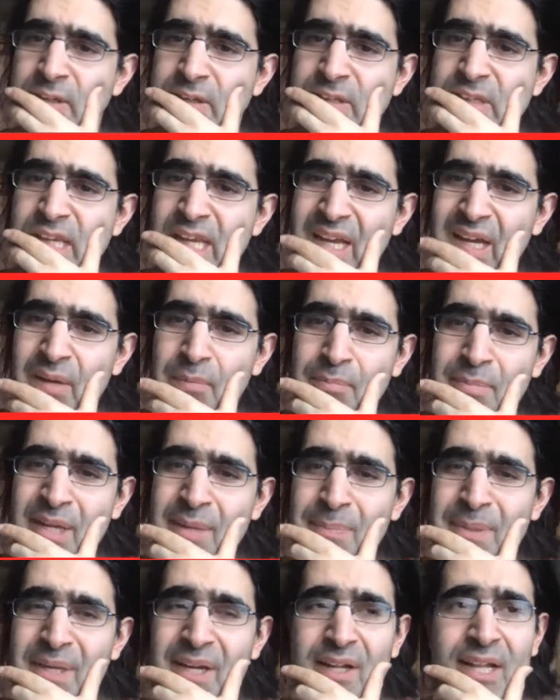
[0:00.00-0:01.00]
yeah,
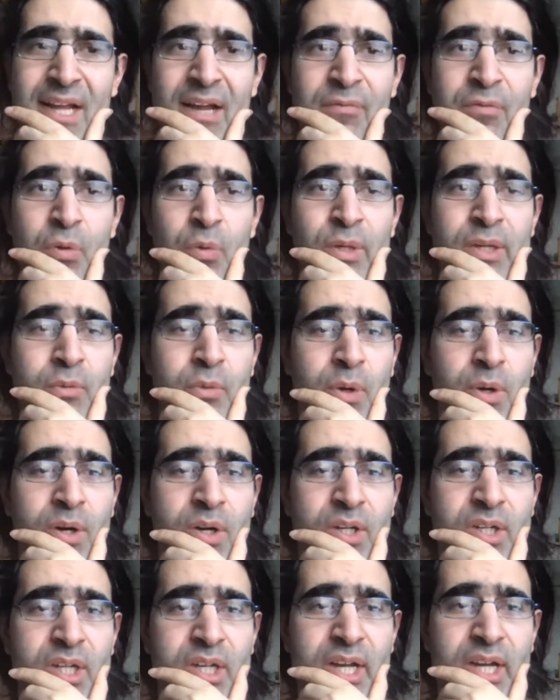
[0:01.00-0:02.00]
maybe I'll have a wee
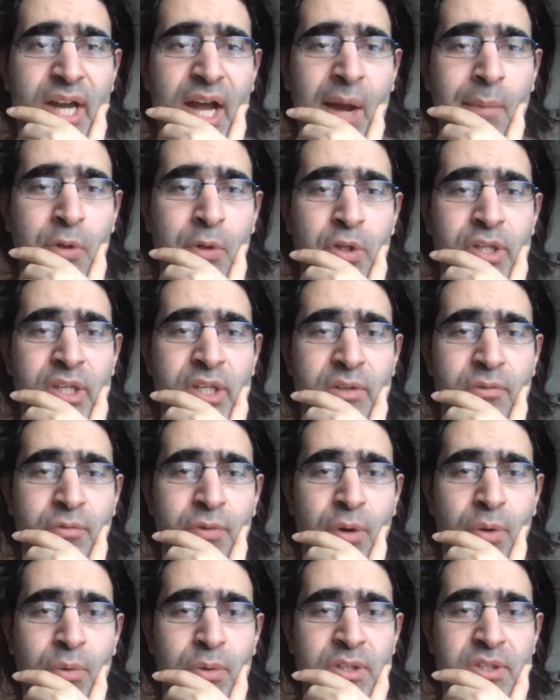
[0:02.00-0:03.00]
walk. I'm looking
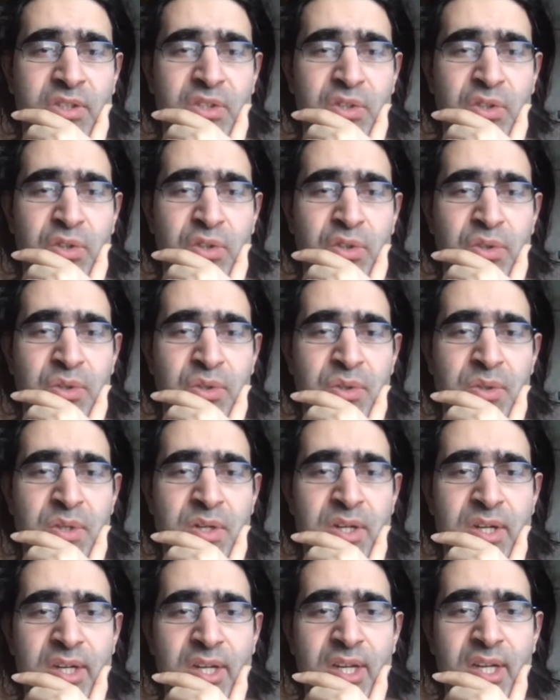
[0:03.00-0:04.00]
forward to
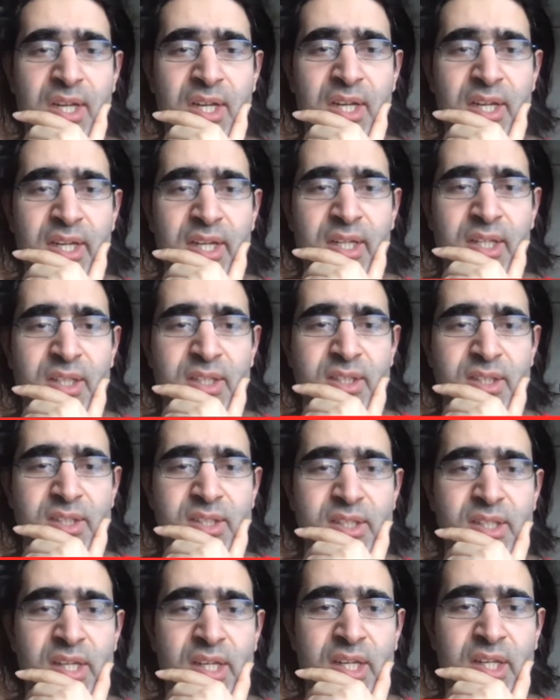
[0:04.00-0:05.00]

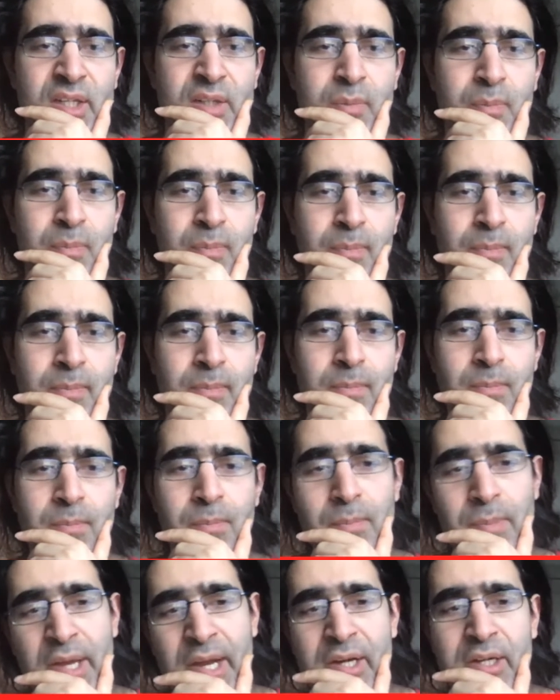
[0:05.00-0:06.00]
seeing
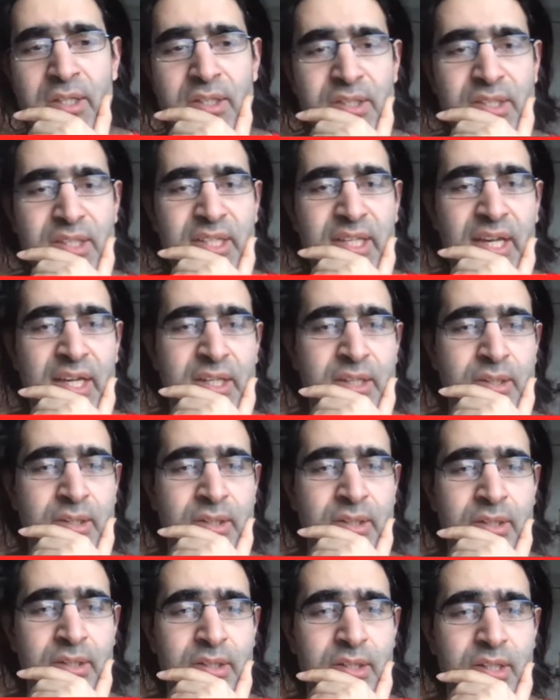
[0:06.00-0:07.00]
parents
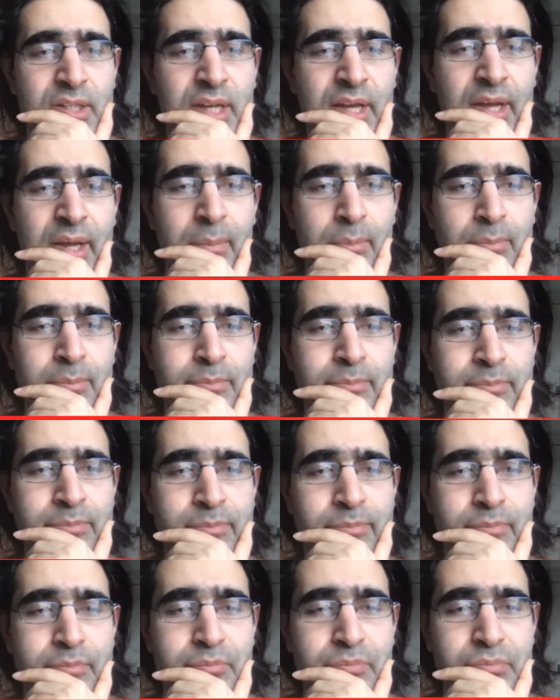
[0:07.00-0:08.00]
again.
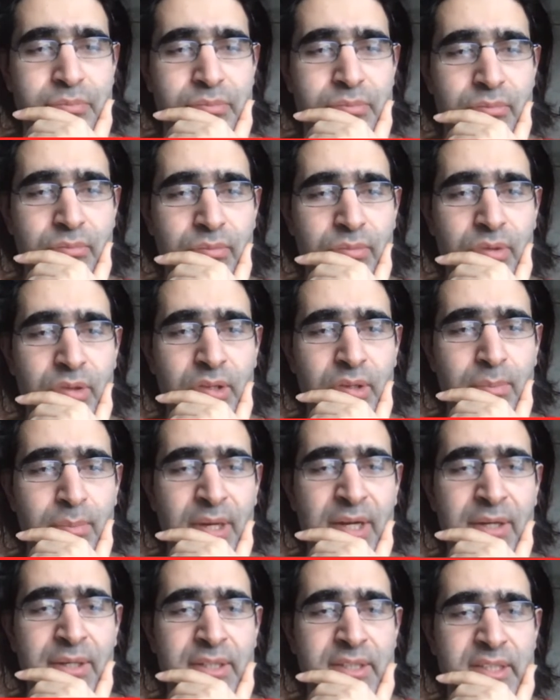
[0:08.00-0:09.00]

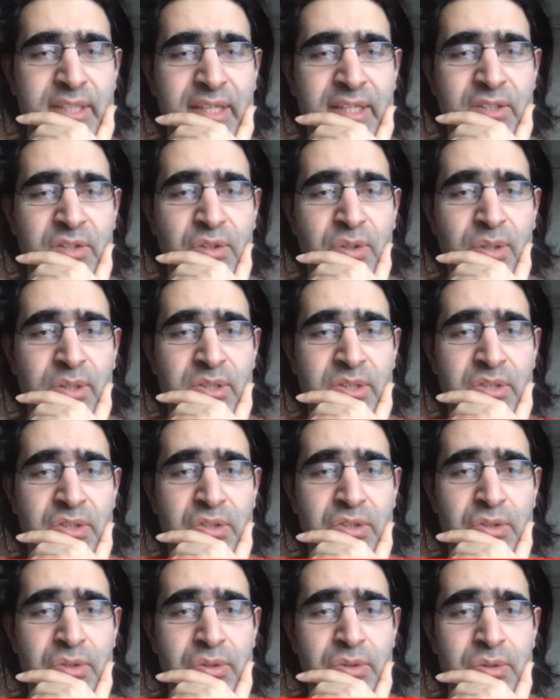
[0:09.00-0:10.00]
Parents A's gone
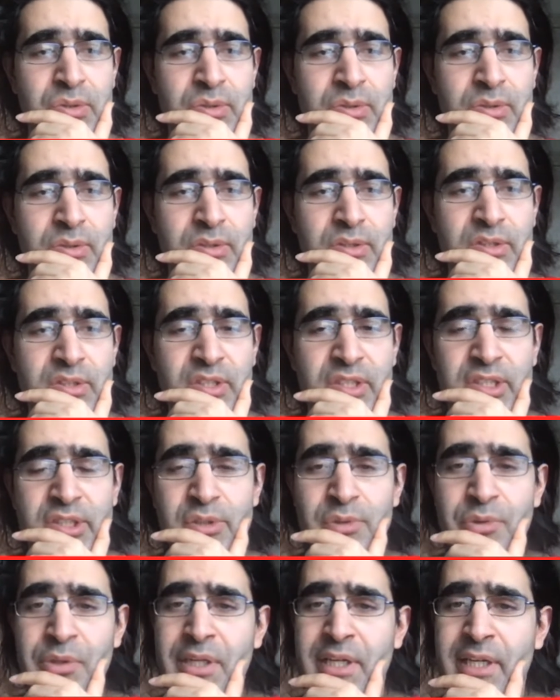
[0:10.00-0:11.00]
to
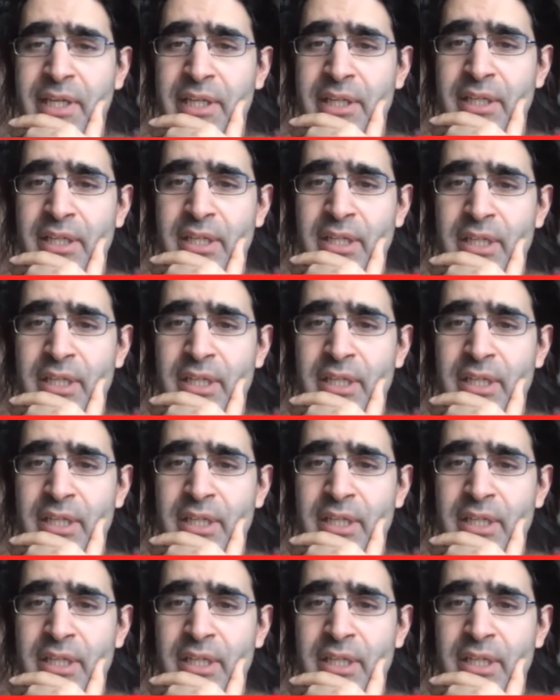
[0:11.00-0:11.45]
surgery.